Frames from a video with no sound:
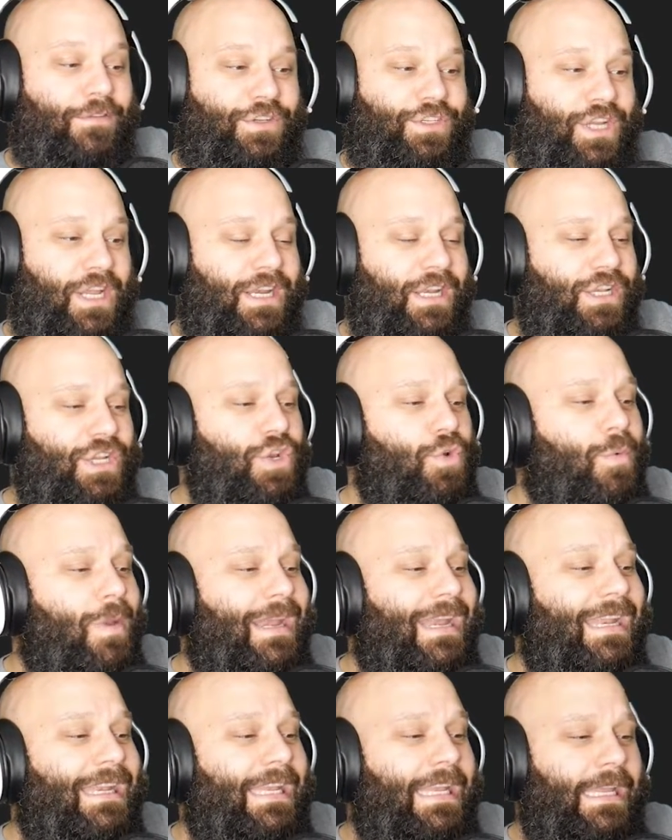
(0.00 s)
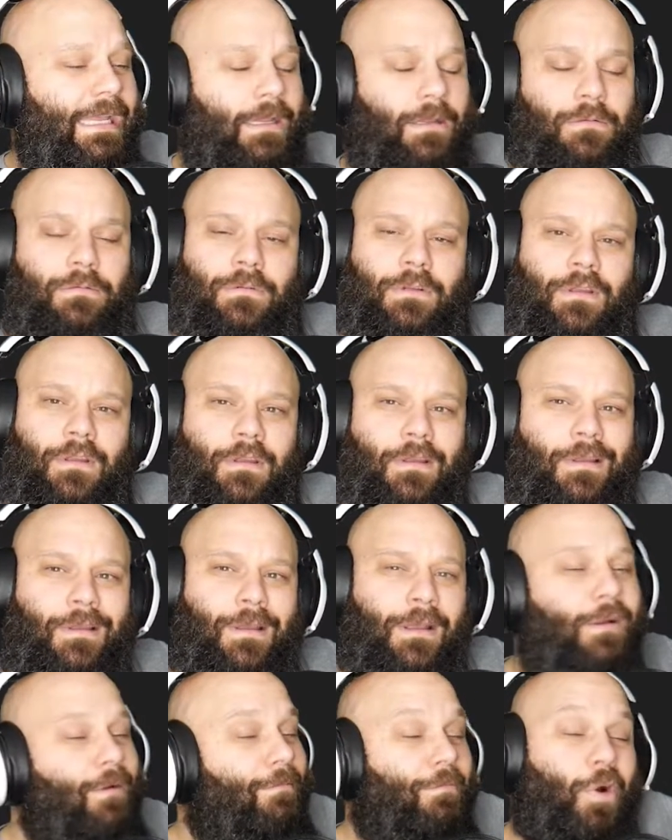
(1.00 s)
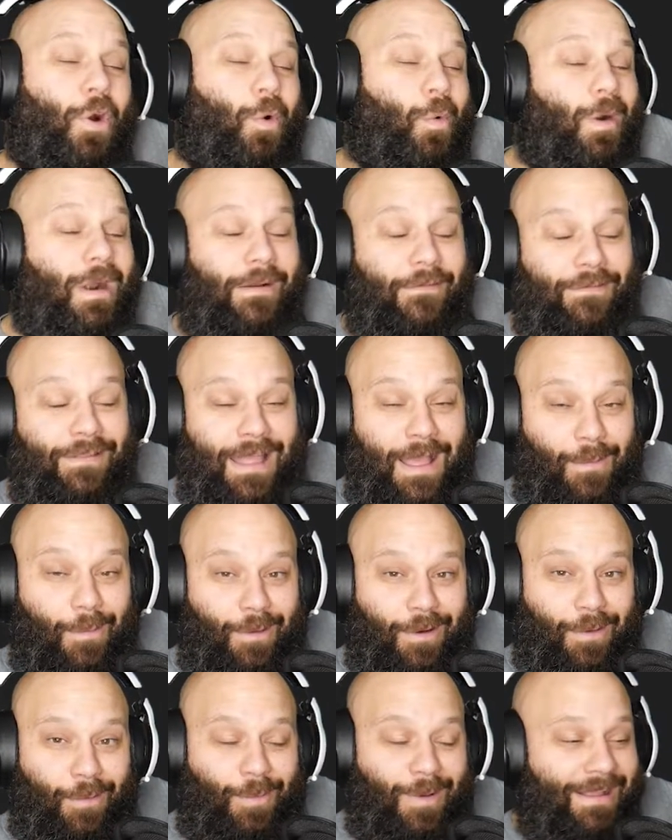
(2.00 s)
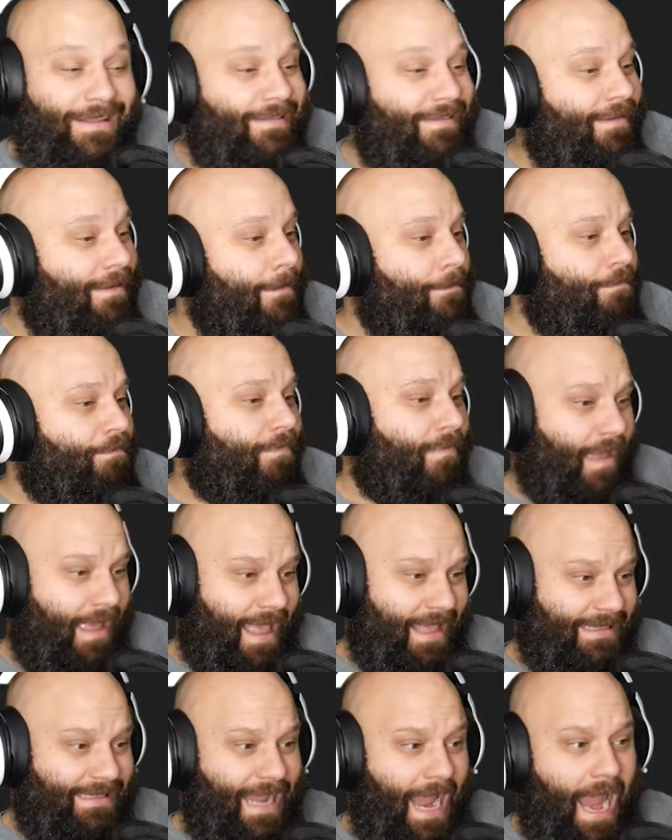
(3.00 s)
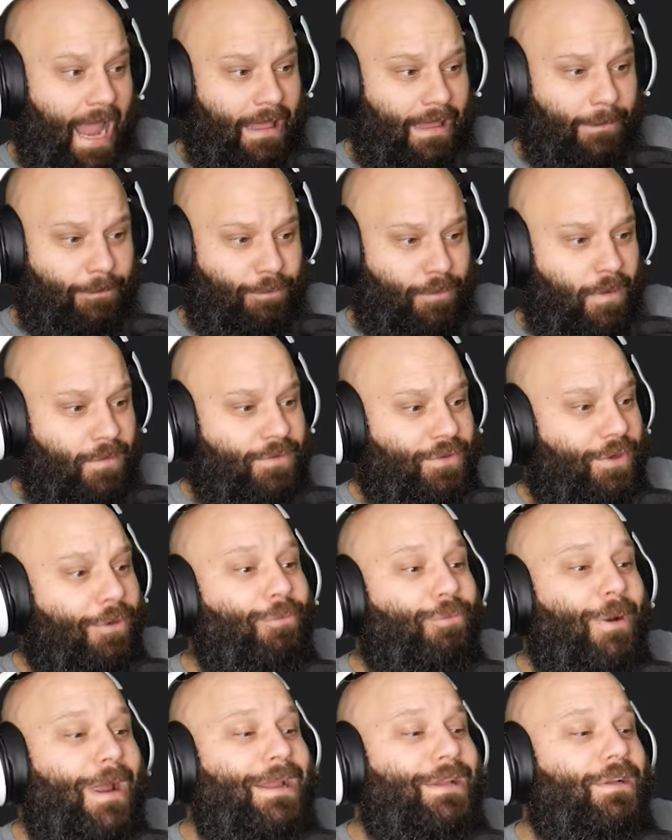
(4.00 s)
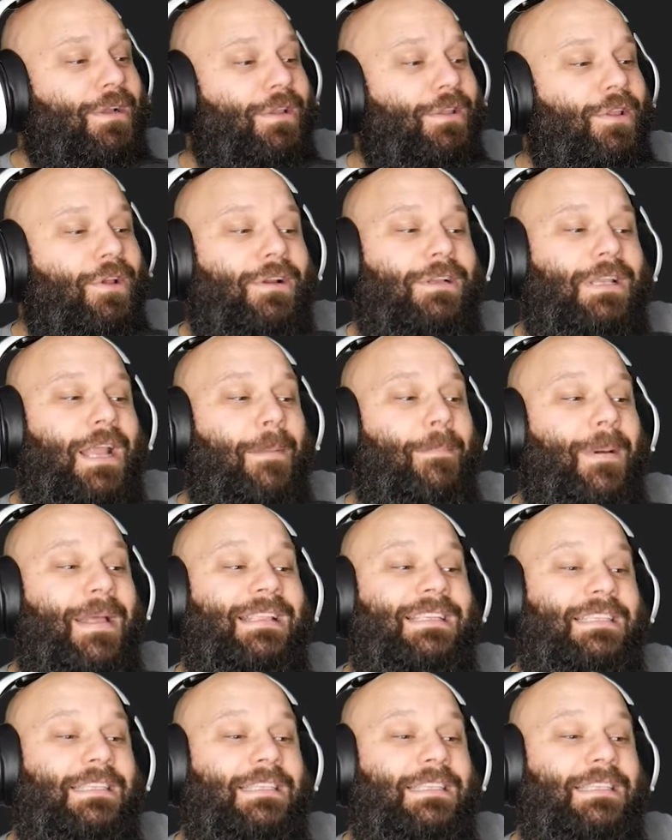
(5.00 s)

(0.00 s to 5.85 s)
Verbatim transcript: of genuinity, or whatever that word was. As Kyle approached her, Rachel looked up and